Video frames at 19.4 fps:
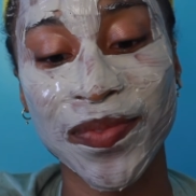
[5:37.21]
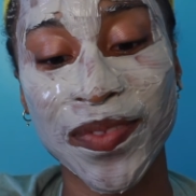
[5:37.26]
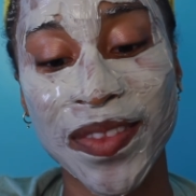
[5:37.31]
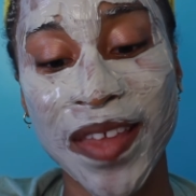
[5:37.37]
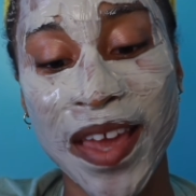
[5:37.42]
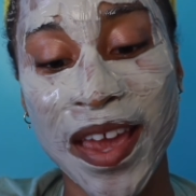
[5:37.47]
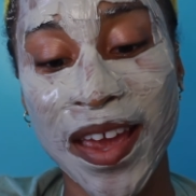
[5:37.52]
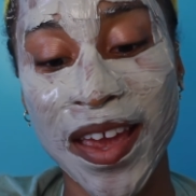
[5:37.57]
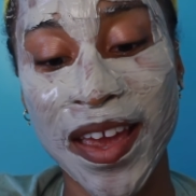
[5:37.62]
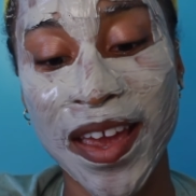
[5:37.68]

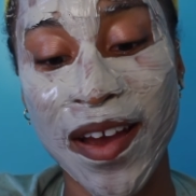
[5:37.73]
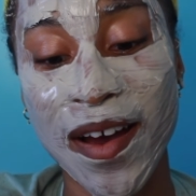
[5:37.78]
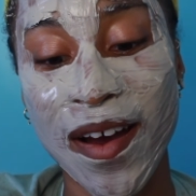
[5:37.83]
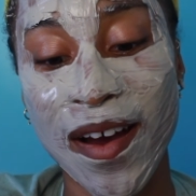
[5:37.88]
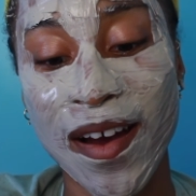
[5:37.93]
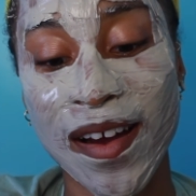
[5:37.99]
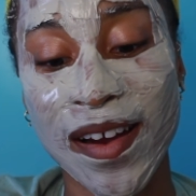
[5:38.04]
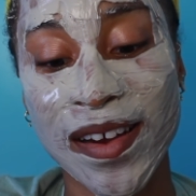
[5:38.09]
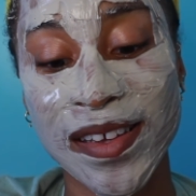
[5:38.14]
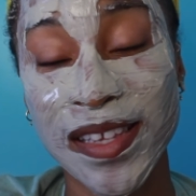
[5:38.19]
They
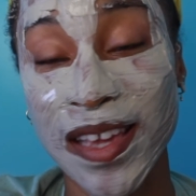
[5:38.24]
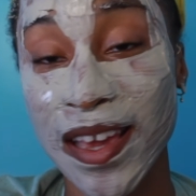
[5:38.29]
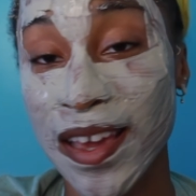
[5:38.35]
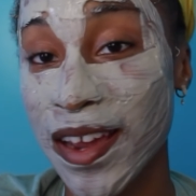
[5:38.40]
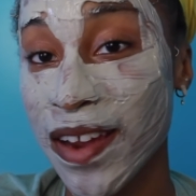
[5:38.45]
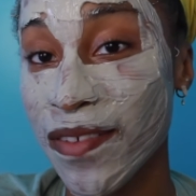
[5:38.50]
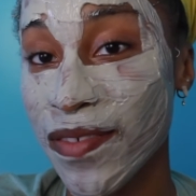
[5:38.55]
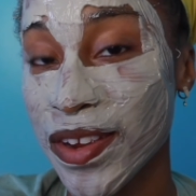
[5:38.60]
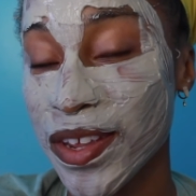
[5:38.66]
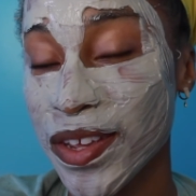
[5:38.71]
are
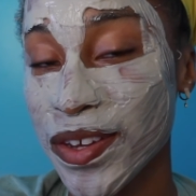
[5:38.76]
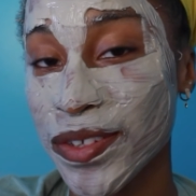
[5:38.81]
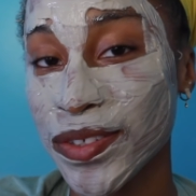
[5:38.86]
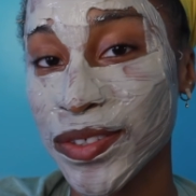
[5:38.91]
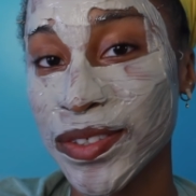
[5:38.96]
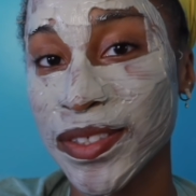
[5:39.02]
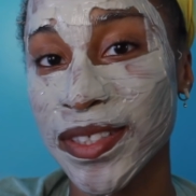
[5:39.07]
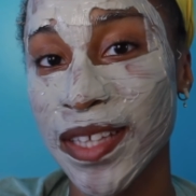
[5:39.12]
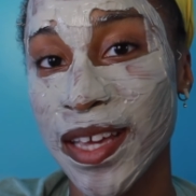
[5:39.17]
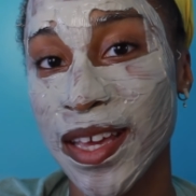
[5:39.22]
skincare
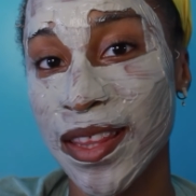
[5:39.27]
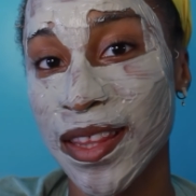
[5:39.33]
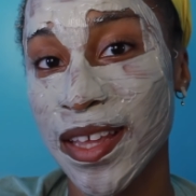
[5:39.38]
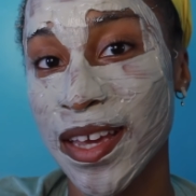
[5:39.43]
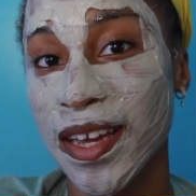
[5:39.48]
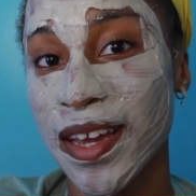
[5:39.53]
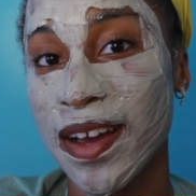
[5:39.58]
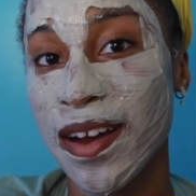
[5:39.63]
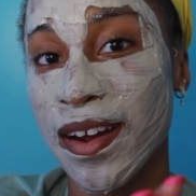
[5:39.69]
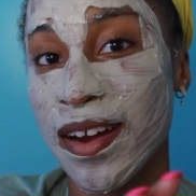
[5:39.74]
videos,
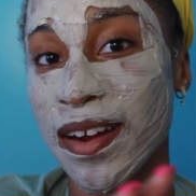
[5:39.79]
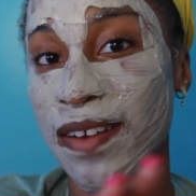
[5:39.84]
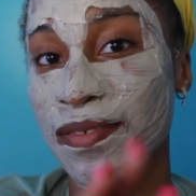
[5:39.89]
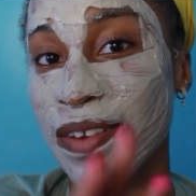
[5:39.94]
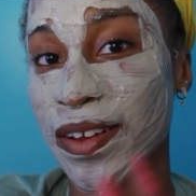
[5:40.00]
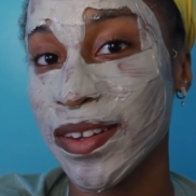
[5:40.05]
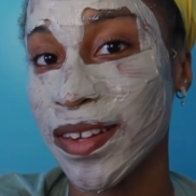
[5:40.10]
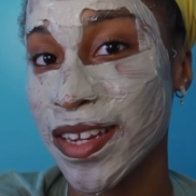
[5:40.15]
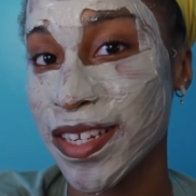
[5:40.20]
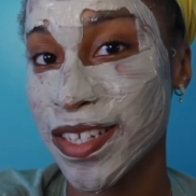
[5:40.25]
they are
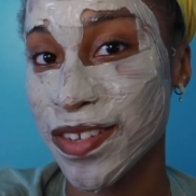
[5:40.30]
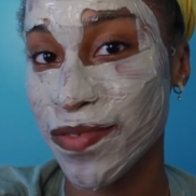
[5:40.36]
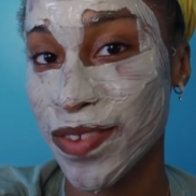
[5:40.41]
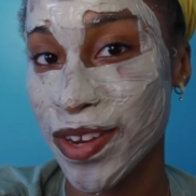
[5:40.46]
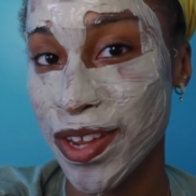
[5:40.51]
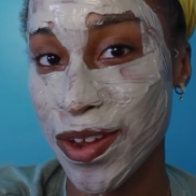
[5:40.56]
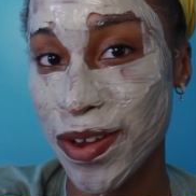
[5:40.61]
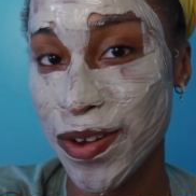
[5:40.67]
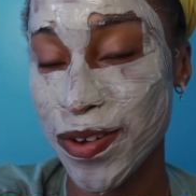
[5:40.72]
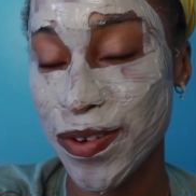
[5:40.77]
foundation
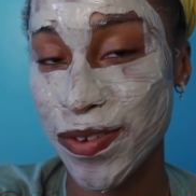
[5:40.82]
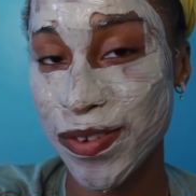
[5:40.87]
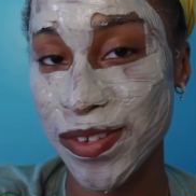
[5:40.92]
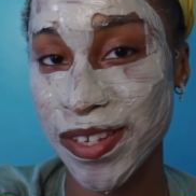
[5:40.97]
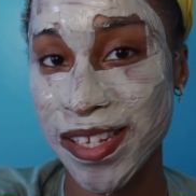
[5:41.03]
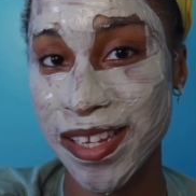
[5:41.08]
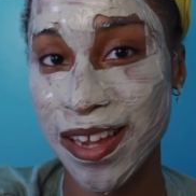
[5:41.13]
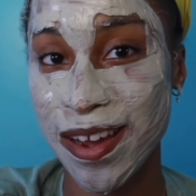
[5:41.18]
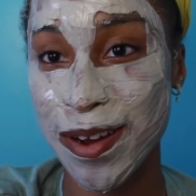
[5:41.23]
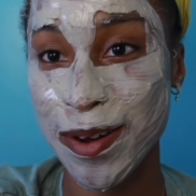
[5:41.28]

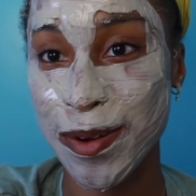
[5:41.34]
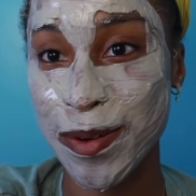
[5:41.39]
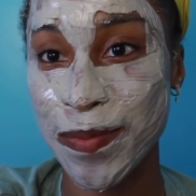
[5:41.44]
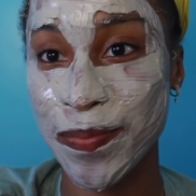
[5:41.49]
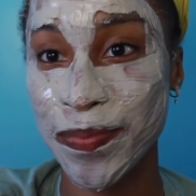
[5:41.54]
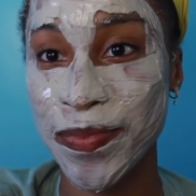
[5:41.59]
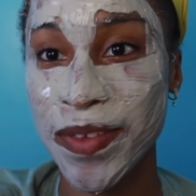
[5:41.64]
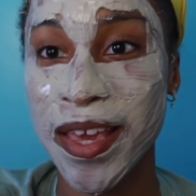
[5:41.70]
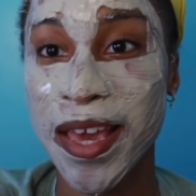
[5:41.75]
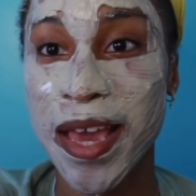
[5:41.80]
videos.
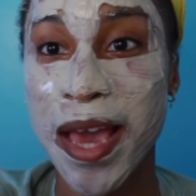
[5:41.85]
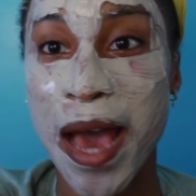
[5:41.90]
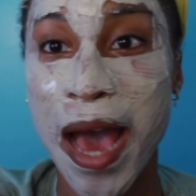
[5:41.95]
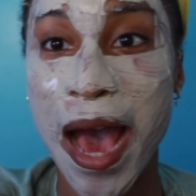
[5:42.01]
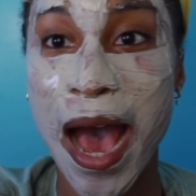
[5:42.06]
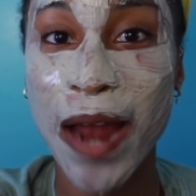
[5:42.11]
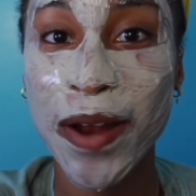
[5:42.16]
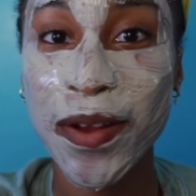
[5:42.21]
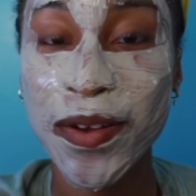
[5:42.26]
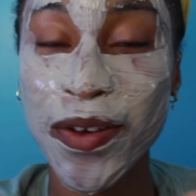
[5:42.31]

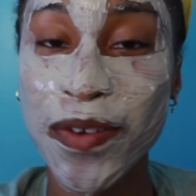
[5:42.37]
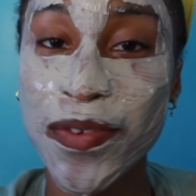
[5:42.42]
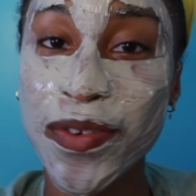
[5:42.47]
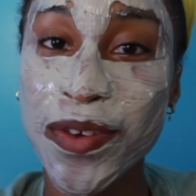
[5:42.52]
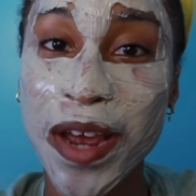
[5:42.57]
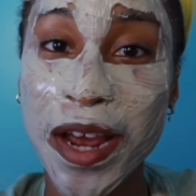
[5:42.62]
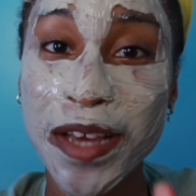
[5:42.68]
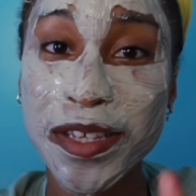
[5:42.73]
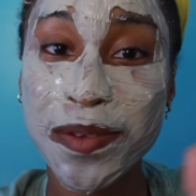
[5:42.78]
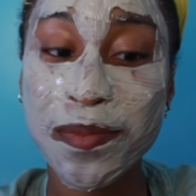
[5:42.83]
I don't know if you
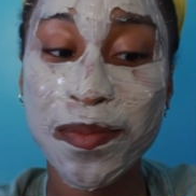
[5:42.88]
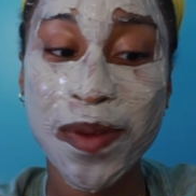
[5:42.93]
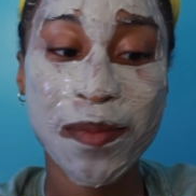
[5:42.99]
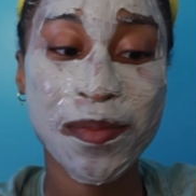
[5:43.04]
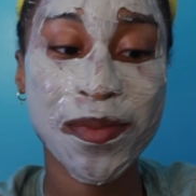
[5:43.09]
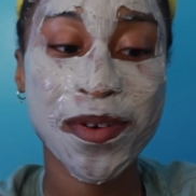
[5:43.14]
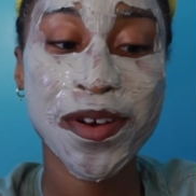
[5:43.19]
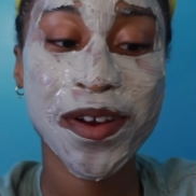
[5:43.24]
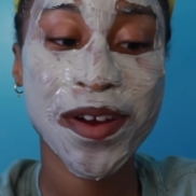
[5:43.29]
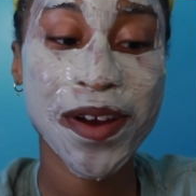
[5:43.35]
guys
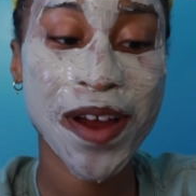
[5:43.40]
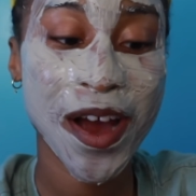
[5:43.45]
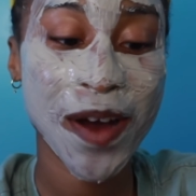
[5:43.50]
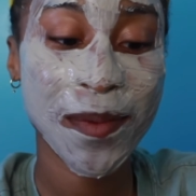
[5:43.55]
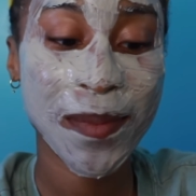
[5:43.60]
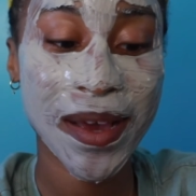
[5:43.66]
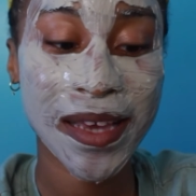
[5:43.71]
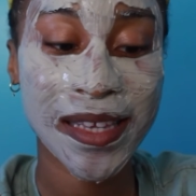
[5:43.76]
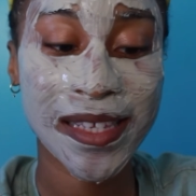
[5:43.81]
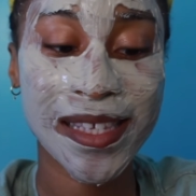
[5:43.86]
remember how
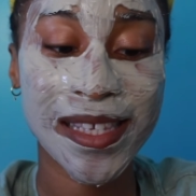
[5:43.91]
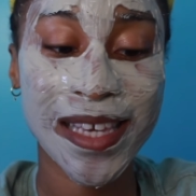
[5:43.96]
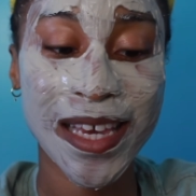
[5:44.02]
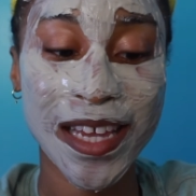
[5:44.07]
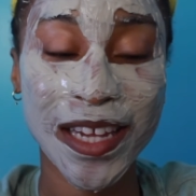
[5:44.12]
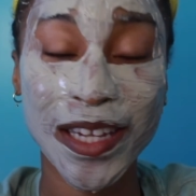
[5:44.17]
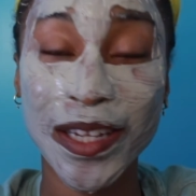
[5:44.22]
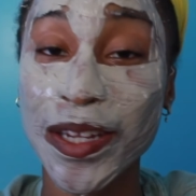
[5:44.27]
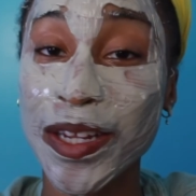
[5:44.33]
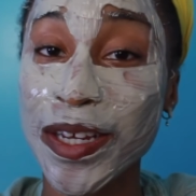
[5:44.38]
my
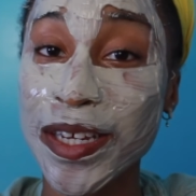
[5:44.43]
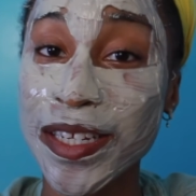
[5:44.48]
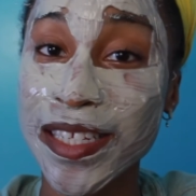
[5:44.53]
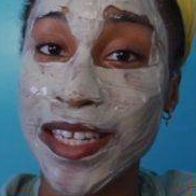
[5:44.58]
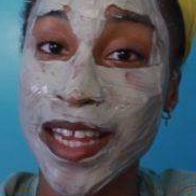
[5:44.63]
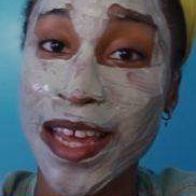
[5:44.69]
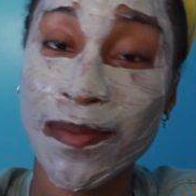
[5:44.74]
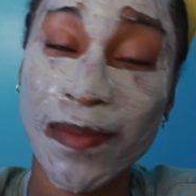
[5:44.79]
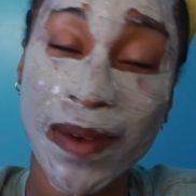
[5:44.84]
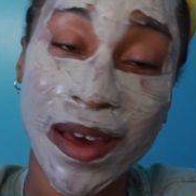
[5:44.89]
skin looked
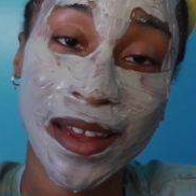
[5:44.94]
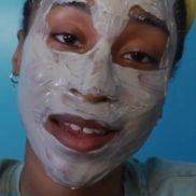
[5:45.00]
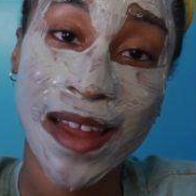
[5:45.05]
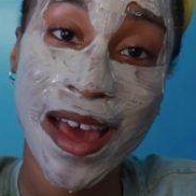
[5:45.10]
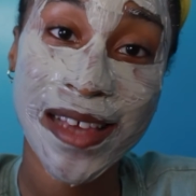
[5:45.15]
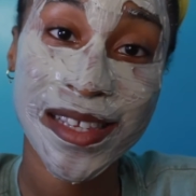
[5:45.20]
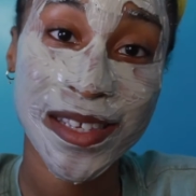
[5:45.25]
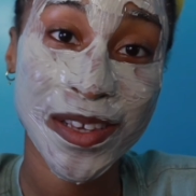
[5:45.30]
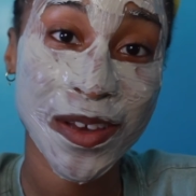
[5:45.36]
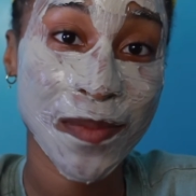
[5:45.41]
in my
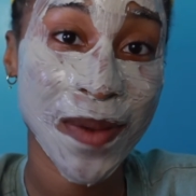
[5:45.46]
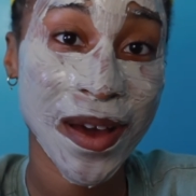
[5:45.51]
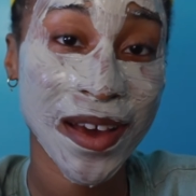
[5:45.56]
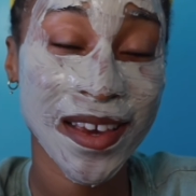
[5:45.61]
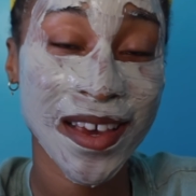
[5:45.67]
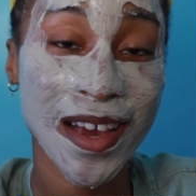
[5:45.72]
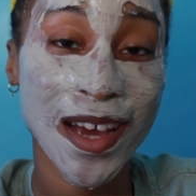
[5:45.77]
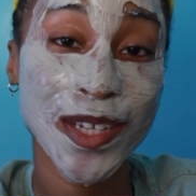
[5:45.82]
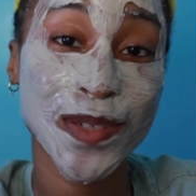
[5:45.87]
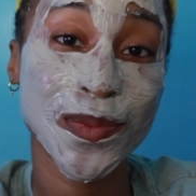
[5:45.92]
last Il
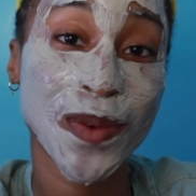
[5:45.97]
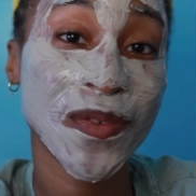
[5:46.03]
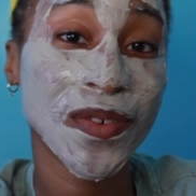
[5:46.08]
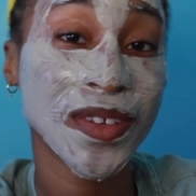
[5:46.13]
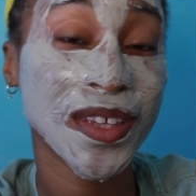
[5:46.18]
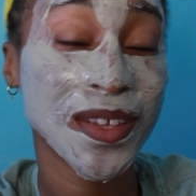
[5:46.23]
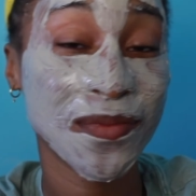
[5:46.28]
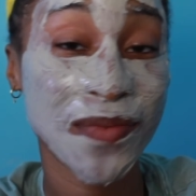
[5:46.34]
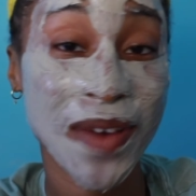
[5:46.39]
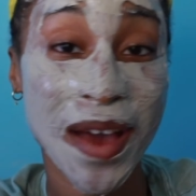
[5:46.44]
Makiage
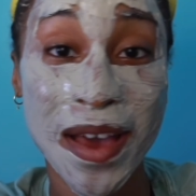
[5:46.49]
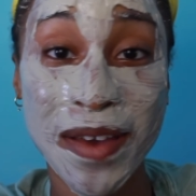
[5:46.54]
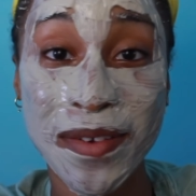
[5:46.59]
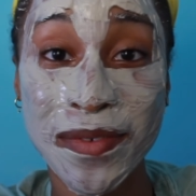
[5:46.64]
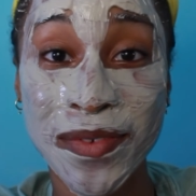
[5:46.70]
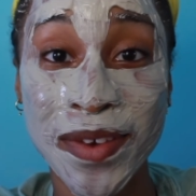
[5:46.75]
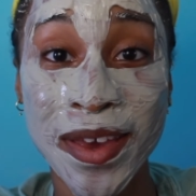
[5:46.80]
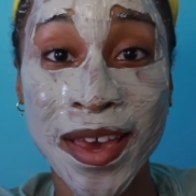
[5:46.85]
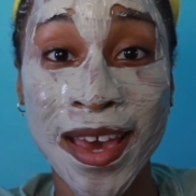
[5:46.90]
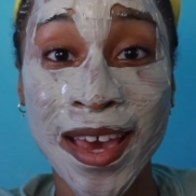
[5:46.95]
155
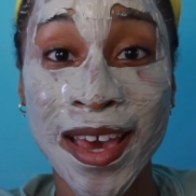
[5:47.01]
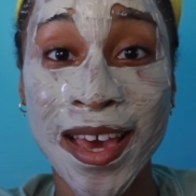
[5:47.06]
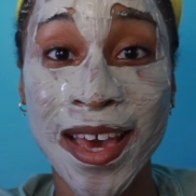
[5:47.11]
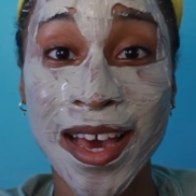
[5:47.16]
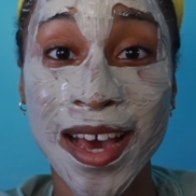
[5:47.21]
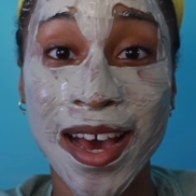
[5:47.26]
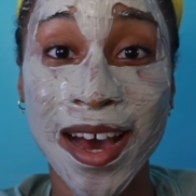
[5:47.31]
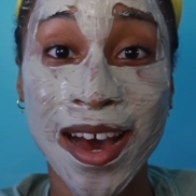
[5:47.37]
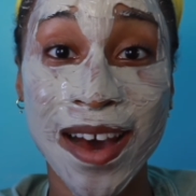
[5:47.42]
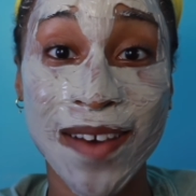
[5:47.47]

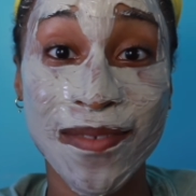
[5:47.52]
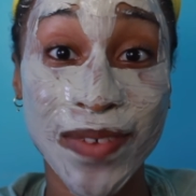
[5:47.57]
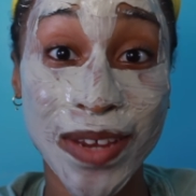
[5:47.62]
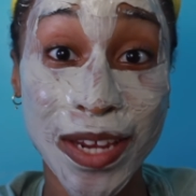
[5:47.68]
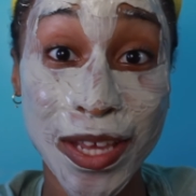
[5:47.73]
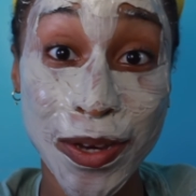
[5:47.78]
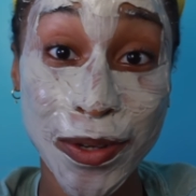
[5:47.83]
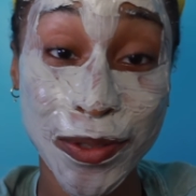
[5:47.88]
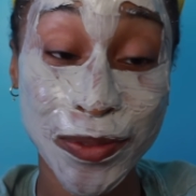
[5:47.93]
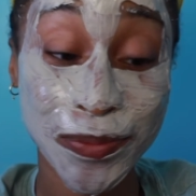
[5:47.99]

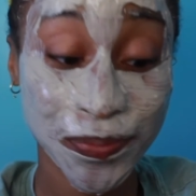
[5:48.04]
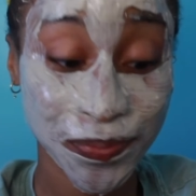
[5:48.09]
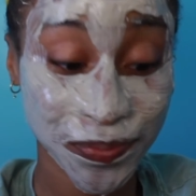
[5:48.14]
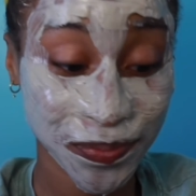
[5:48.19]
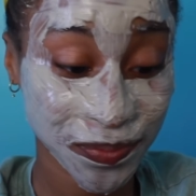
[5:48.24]
video.